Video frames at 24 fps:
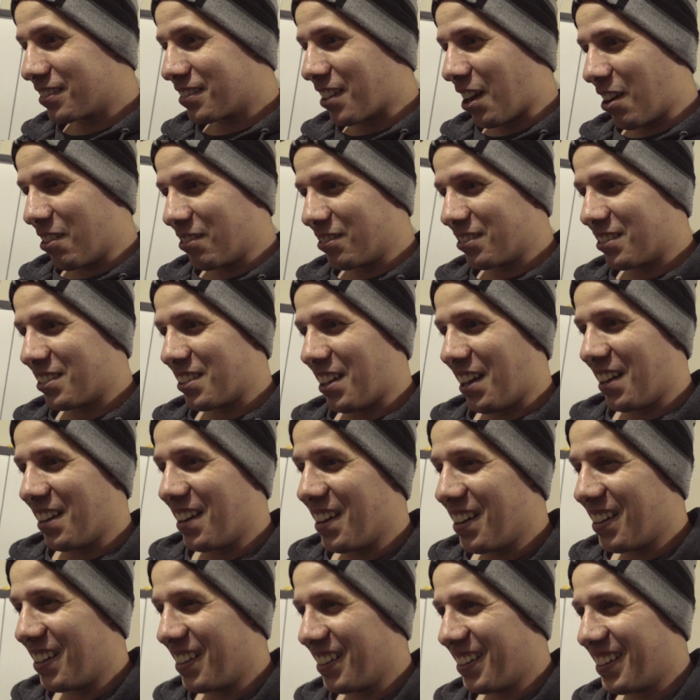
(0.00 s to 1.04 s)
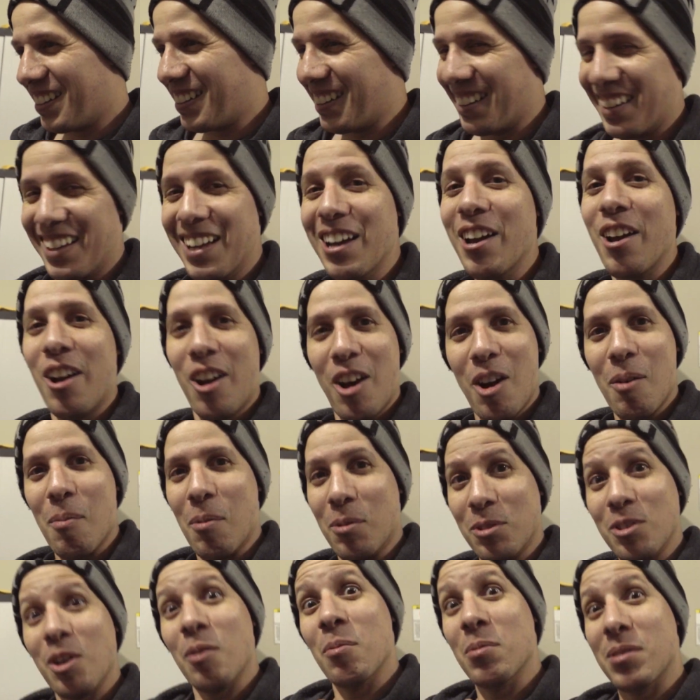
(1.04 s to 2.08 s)
No, it's not.
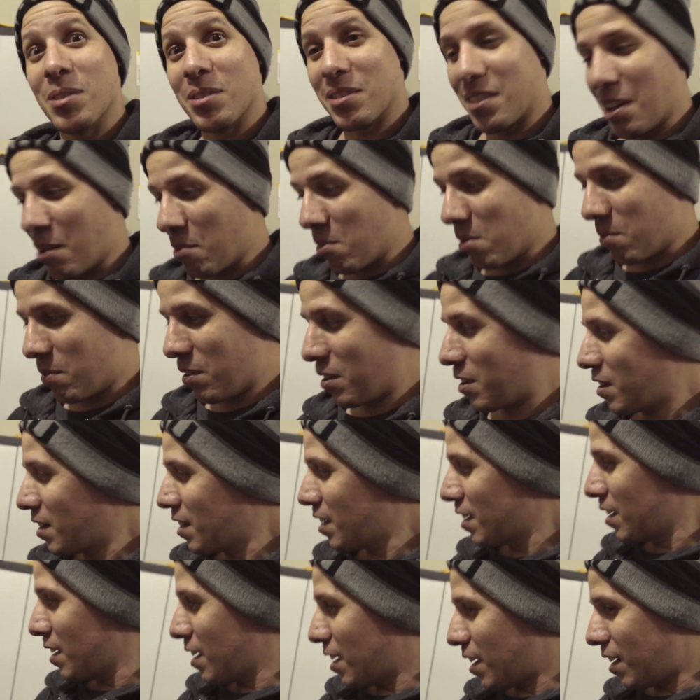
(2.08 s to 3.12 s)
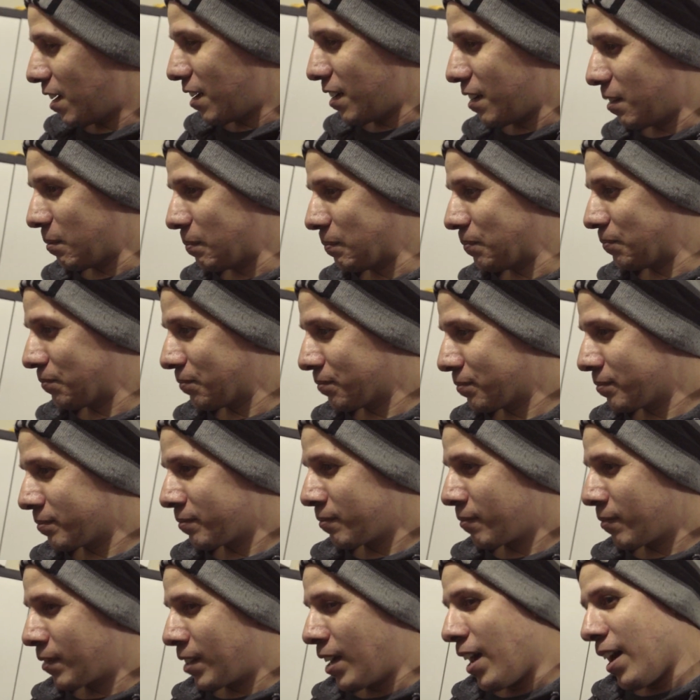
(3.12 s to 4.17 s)
almost is 10 millimeter.
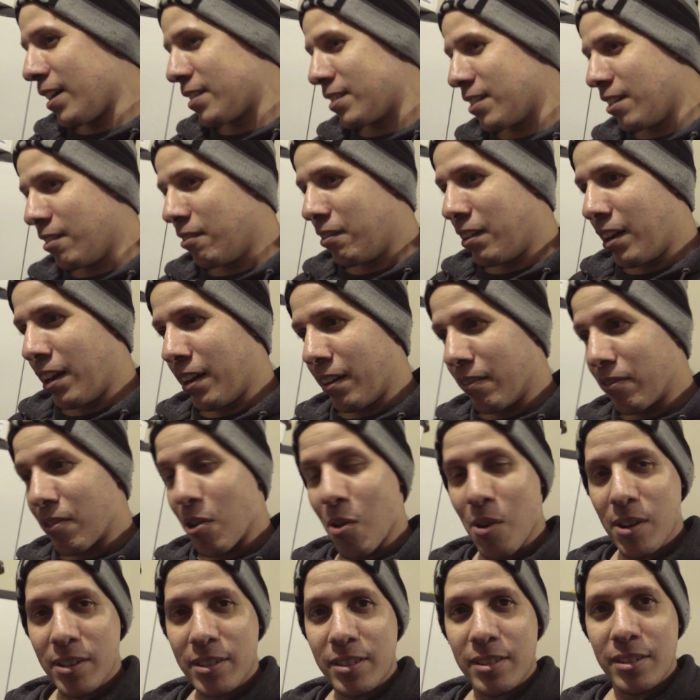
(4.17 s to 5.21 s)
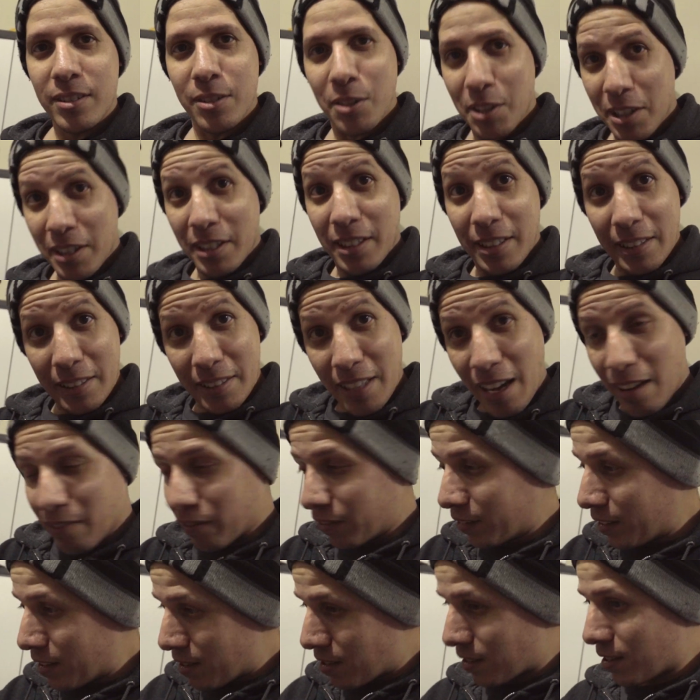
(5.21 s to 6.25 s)
Yeah, so, and then of course you can
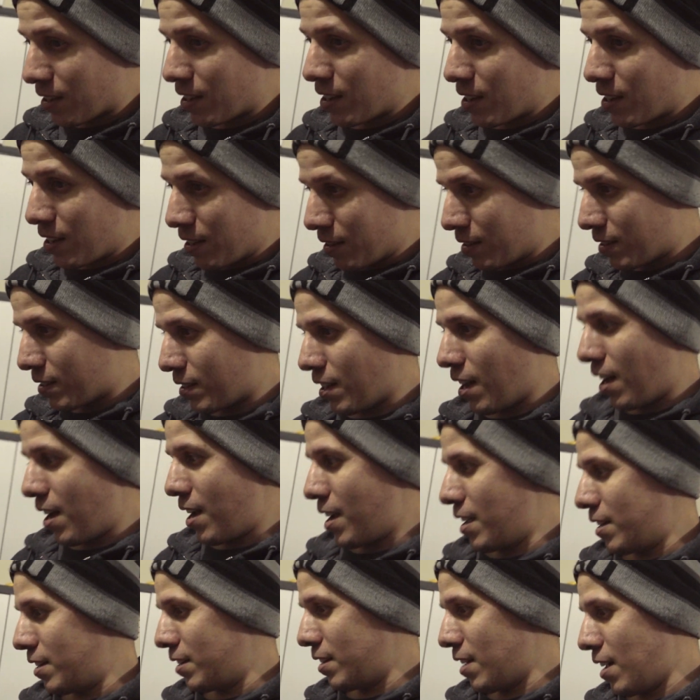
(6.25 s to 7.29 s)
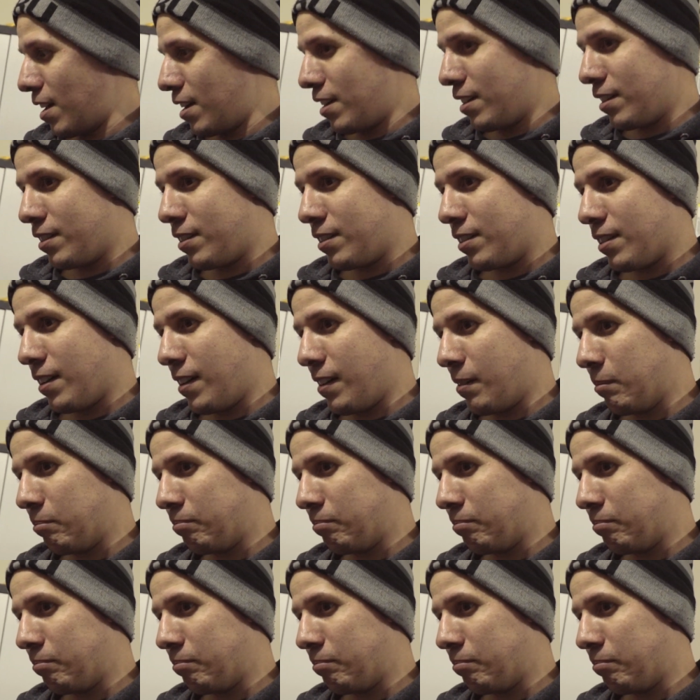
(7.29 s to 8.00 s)
definitely see inside that it's